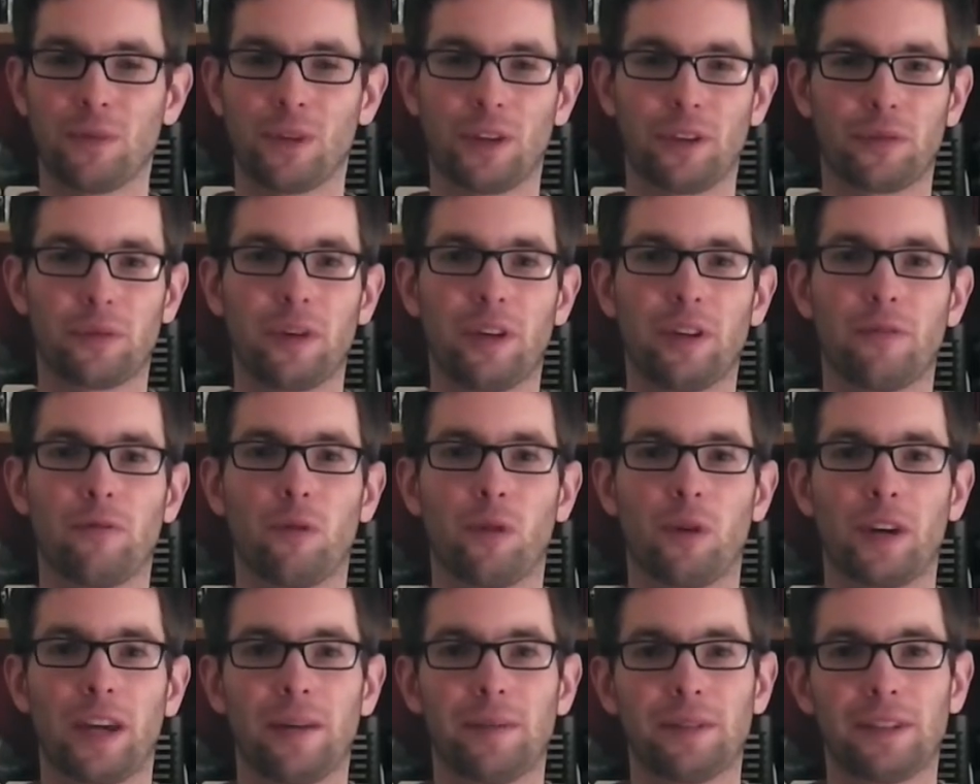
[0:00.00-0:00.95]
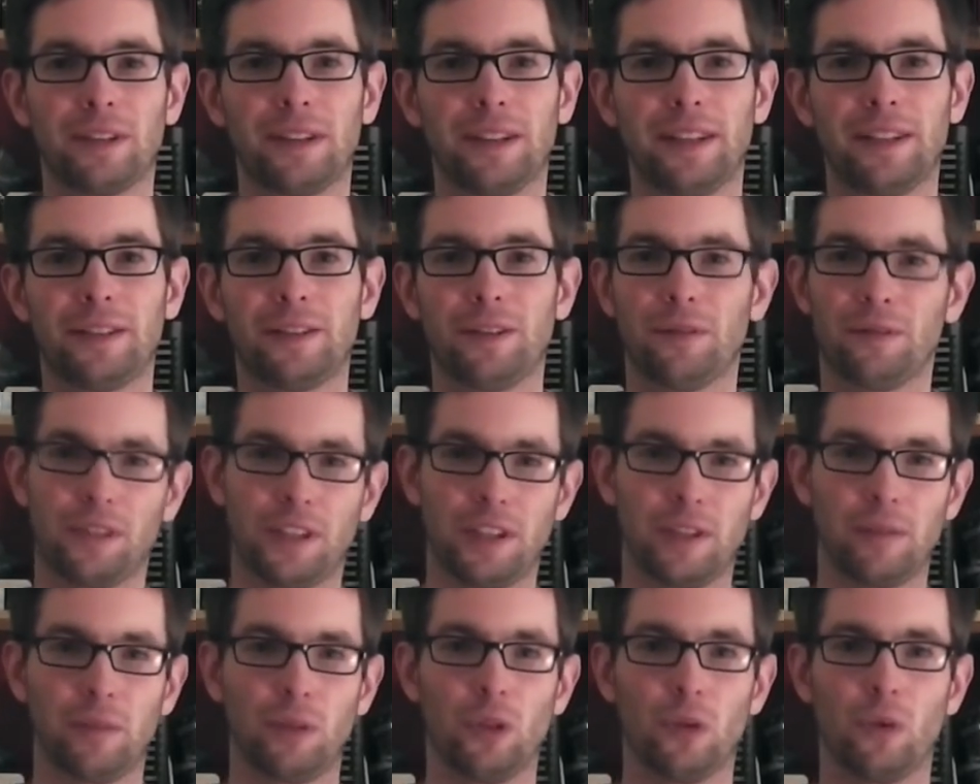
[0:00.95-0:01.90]
Well, three of the four games at least. You've seen
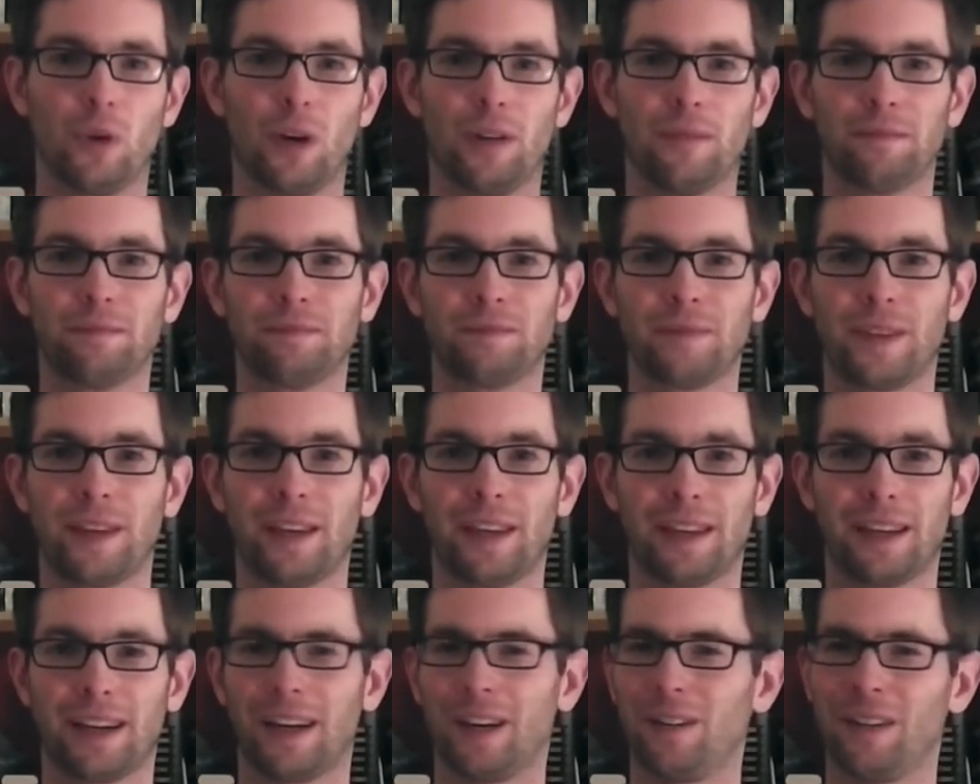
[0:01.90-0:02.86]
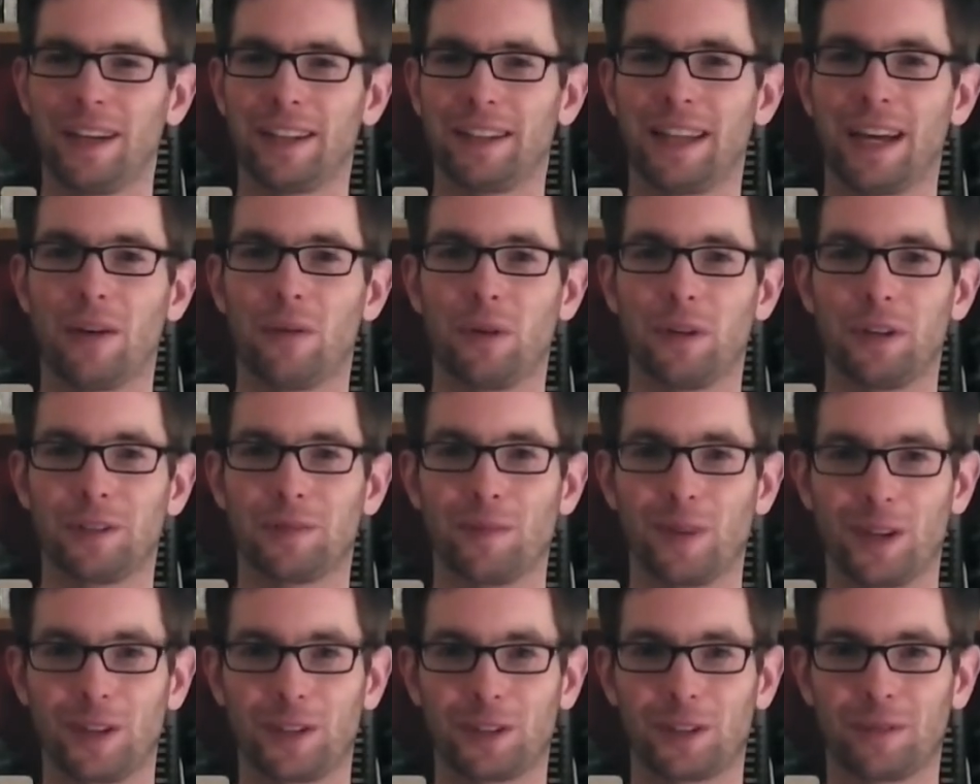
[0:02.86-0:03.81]
the blue one. I don't like that one as
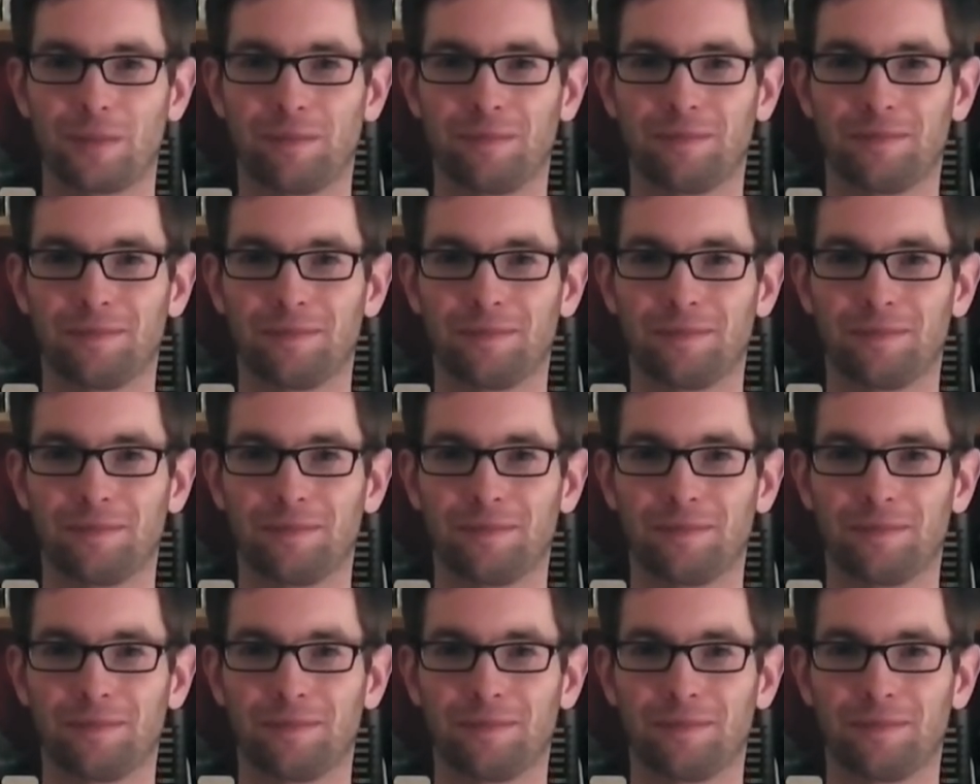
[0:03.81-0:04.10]
much.